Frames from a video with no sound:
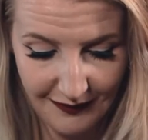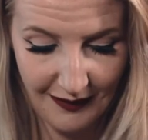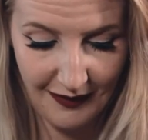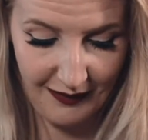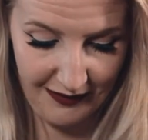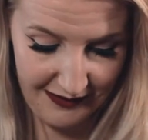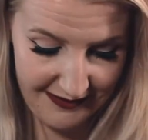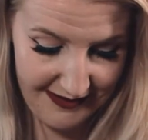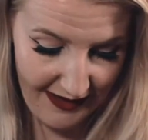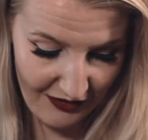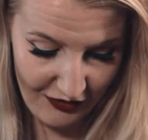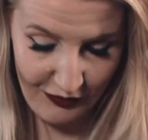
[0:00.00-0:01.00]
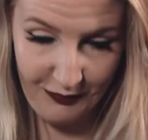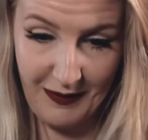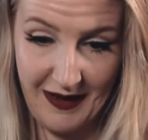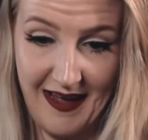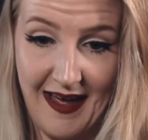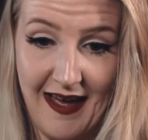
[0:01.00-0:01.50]
I'm going to section off my
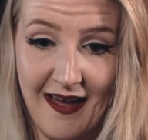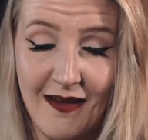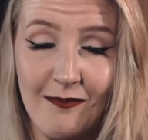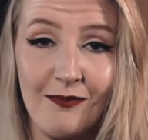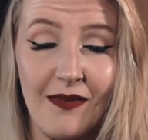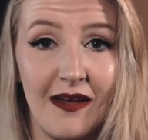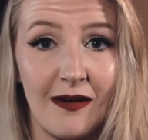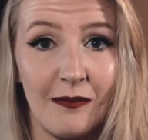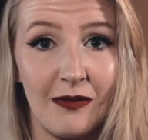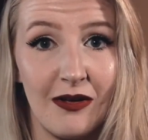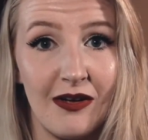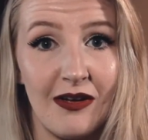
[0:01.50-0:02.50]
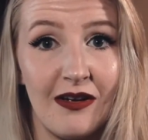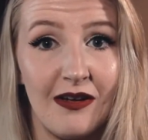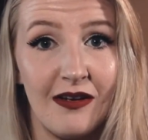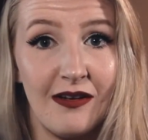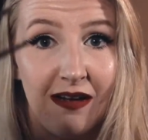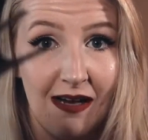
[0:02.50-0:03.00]
hair and I'm going
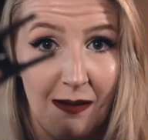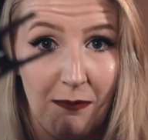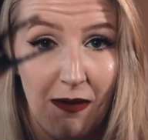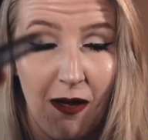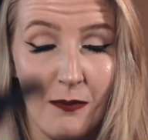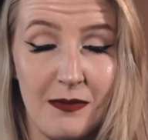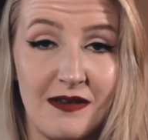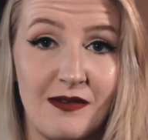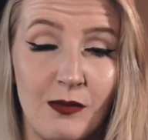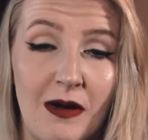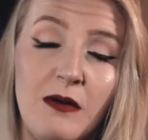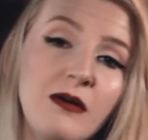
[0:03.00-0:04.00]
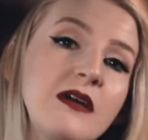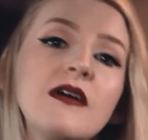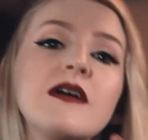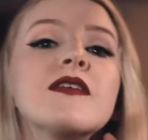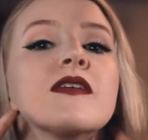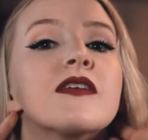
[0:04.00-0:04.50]
to clip it up as well,
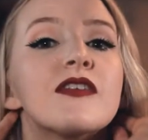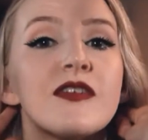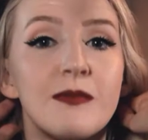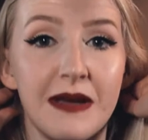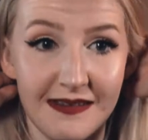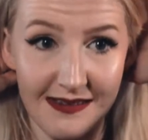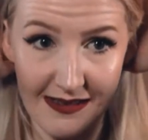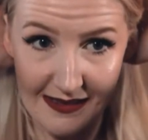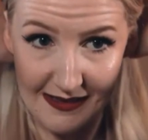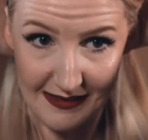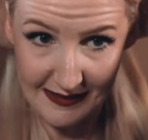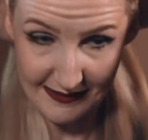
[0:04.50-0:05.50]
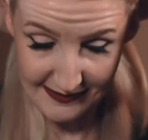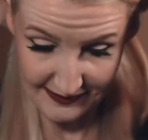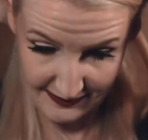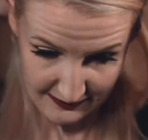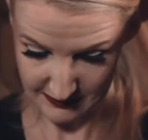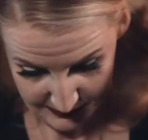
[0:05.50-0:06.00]
so it just makes it easier.